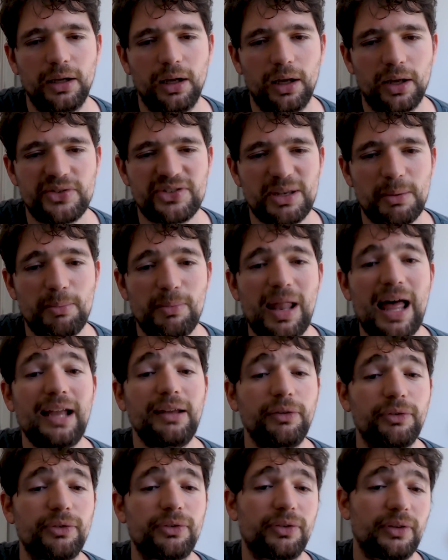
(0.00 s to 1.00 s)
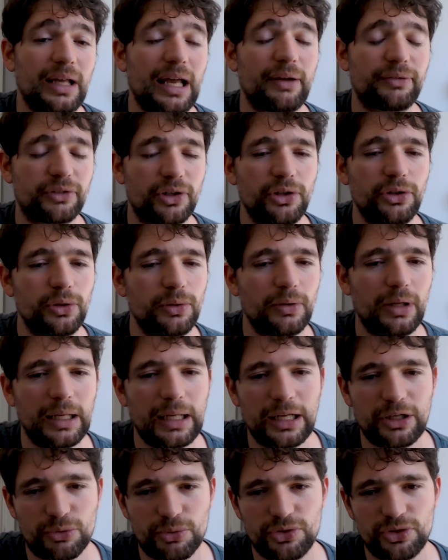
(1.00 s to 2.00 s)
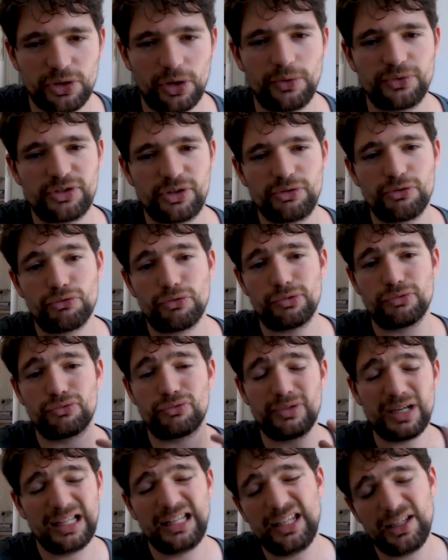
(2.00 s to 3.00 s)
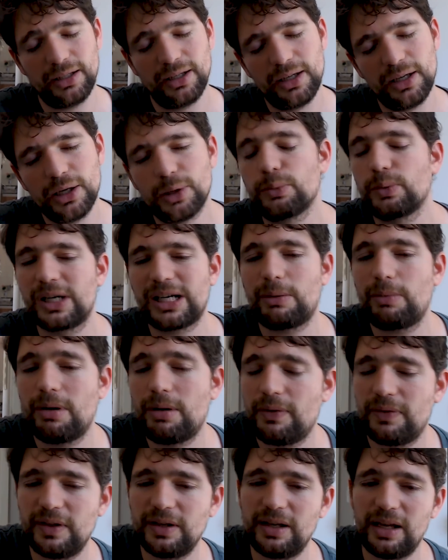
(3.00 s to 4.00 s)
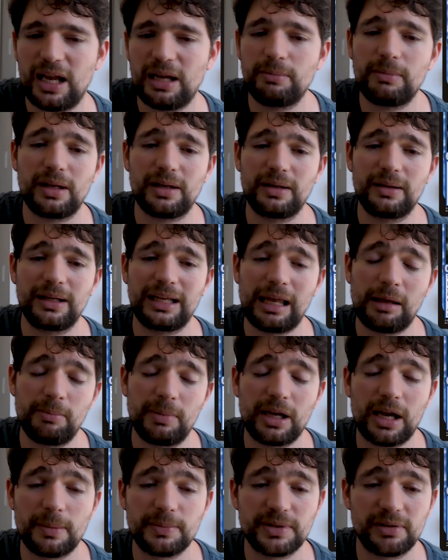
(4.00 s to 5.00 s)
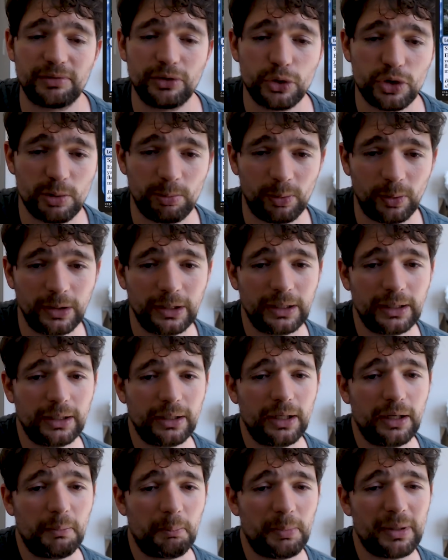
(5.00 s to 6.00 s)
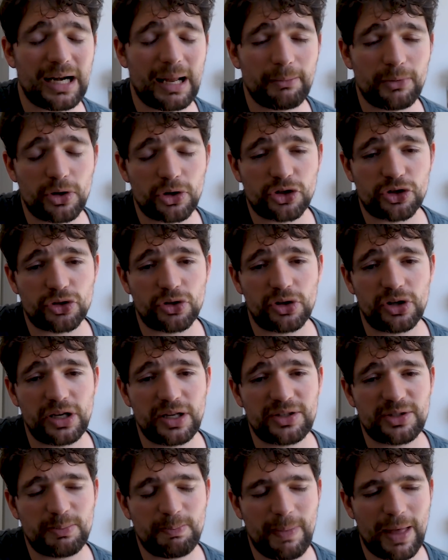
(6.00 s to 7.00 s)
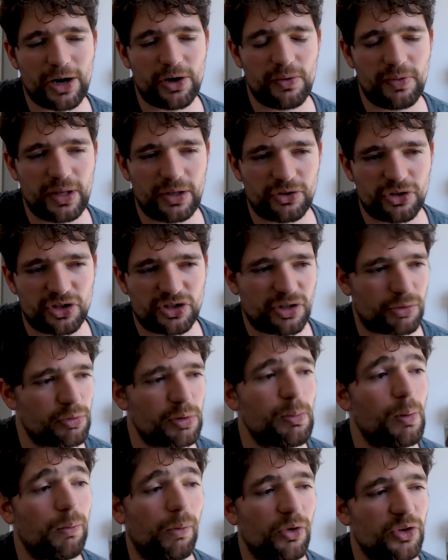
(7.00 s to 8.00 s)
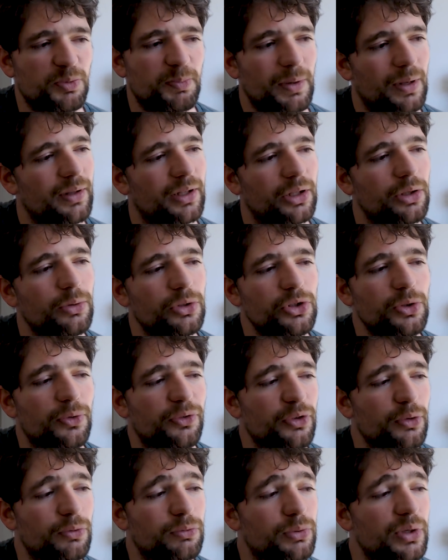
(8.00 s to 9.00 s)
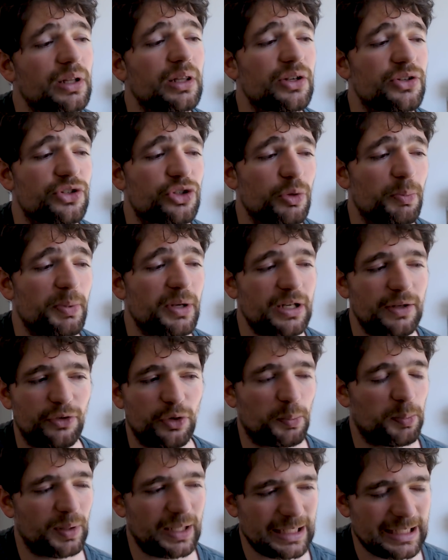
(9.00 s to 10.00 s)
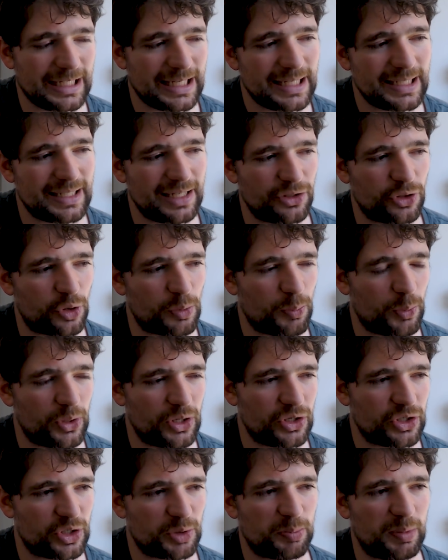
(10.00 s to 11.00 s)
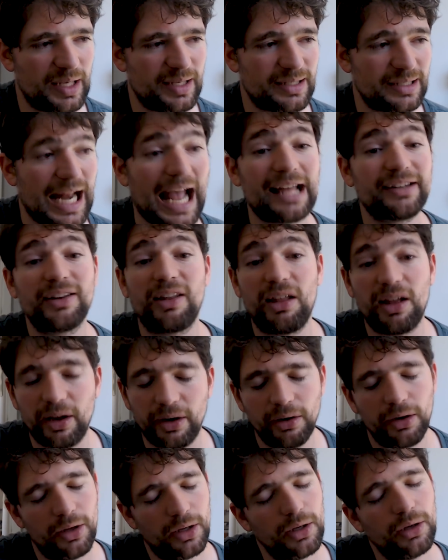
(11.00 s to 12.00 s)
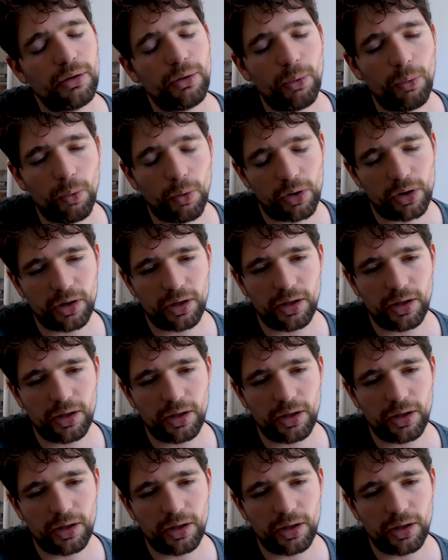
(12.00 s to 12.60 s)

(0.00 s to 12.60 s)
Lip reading: some life after it's resolved, so you really run away with the game, and the game becomes unlosable. But I'm not sure it's better than just a removal spell. Like, you feel really stupid if you play this and your opponent just plays an Adeline or